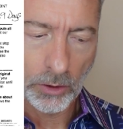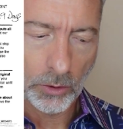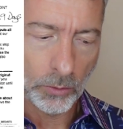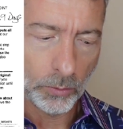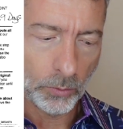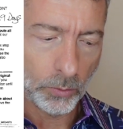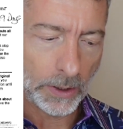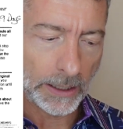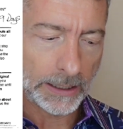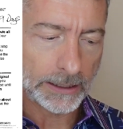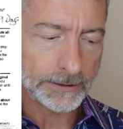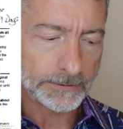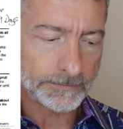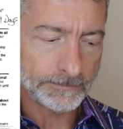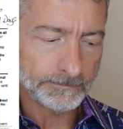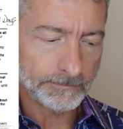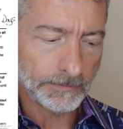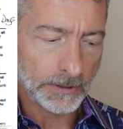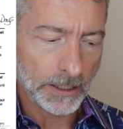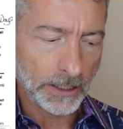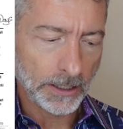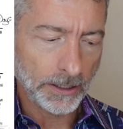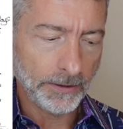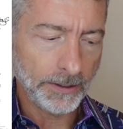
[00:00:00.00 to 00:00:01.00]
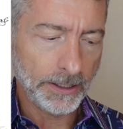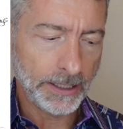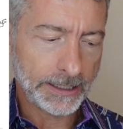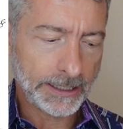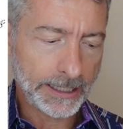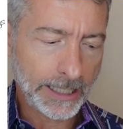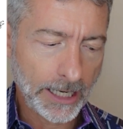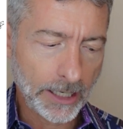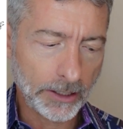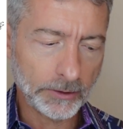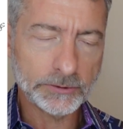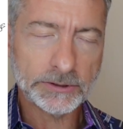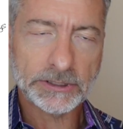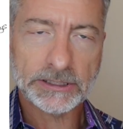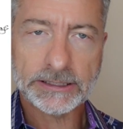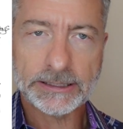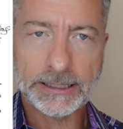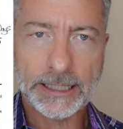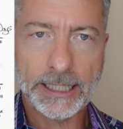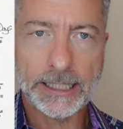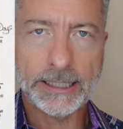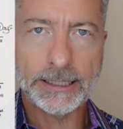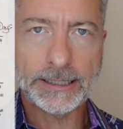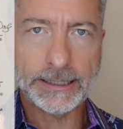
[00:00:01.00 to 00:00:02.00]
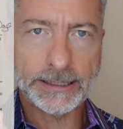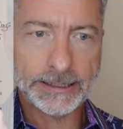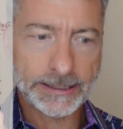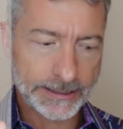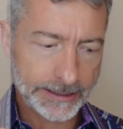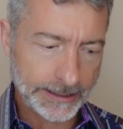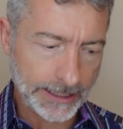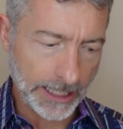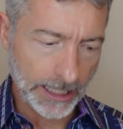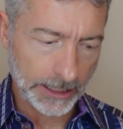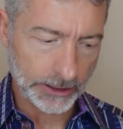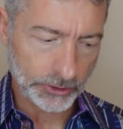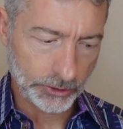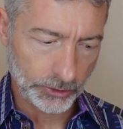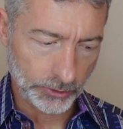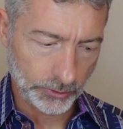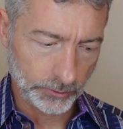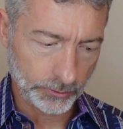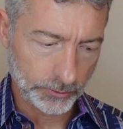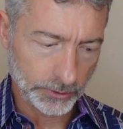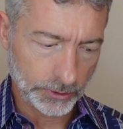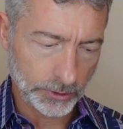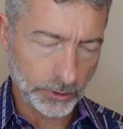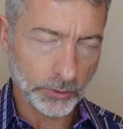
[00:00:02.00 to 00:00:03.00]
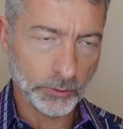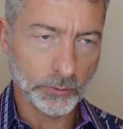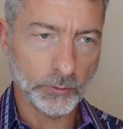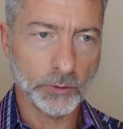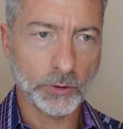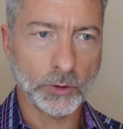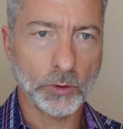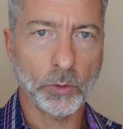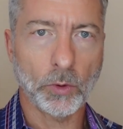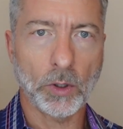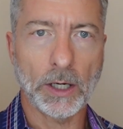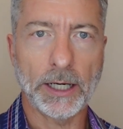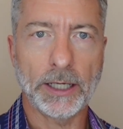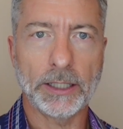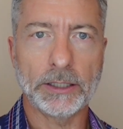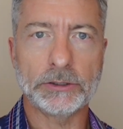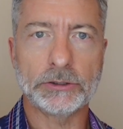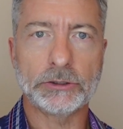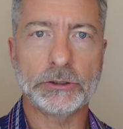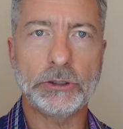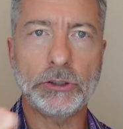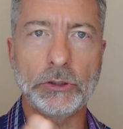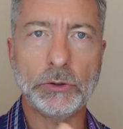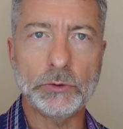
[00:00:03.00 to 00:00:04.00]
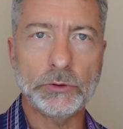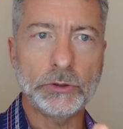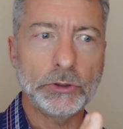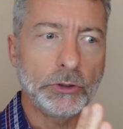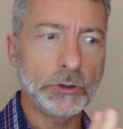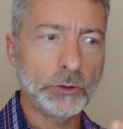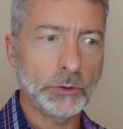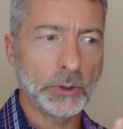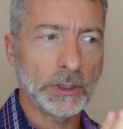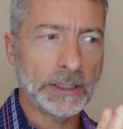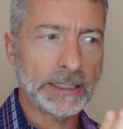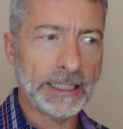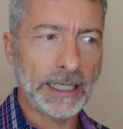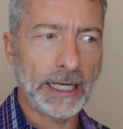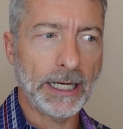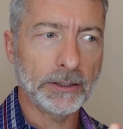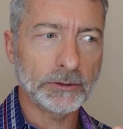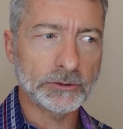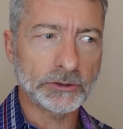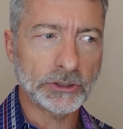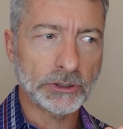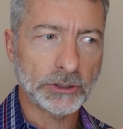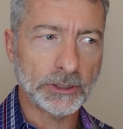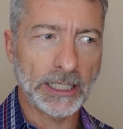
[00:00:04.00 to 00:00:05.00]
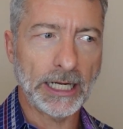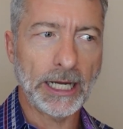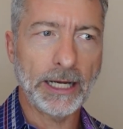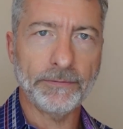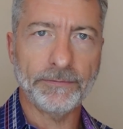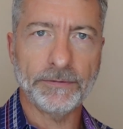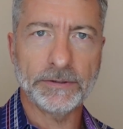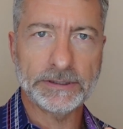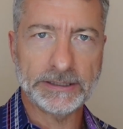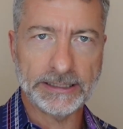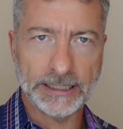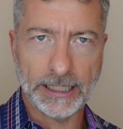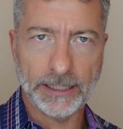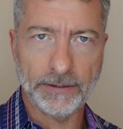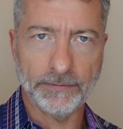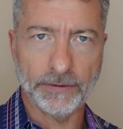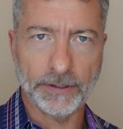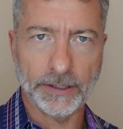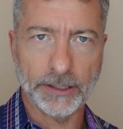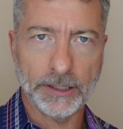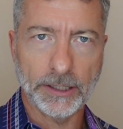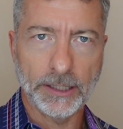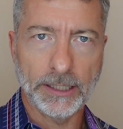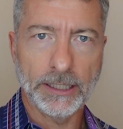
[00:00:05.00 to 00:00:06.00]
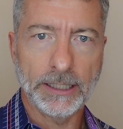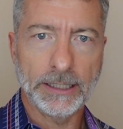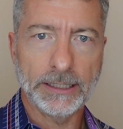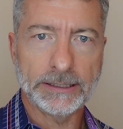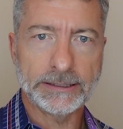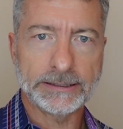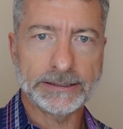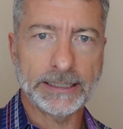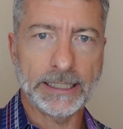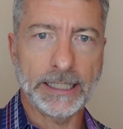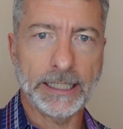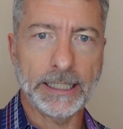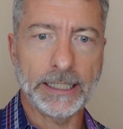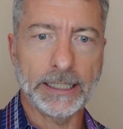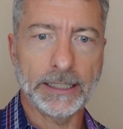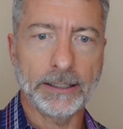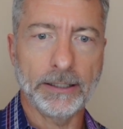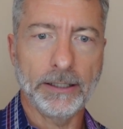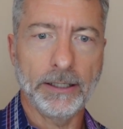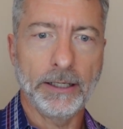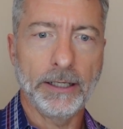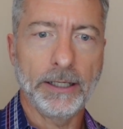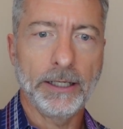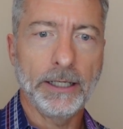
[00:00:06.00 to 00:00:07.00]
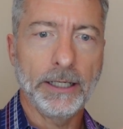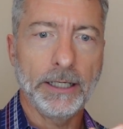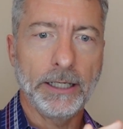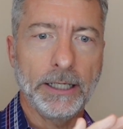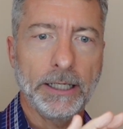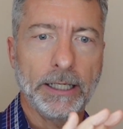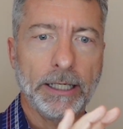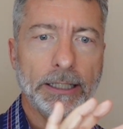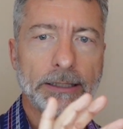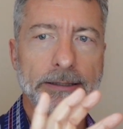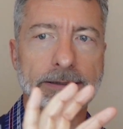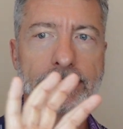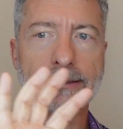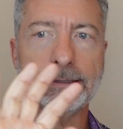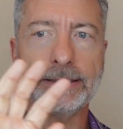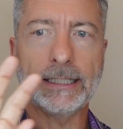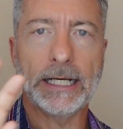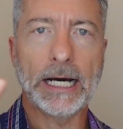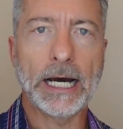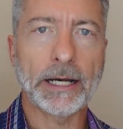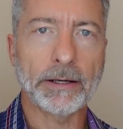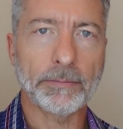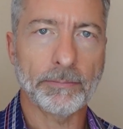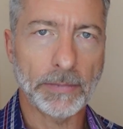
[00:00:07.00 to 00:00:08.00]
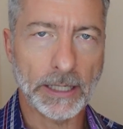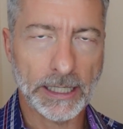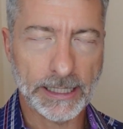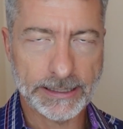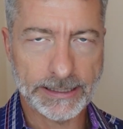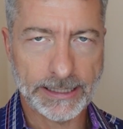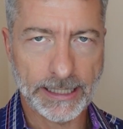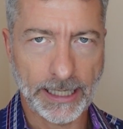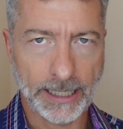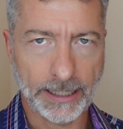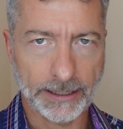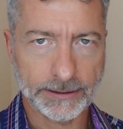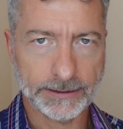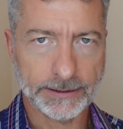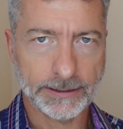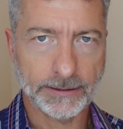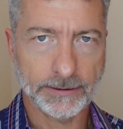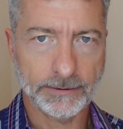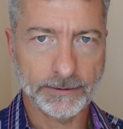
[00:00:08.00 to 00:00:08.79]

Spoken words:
Well, the account stated statute requires you to do a counter affidavit saying it's not my debt.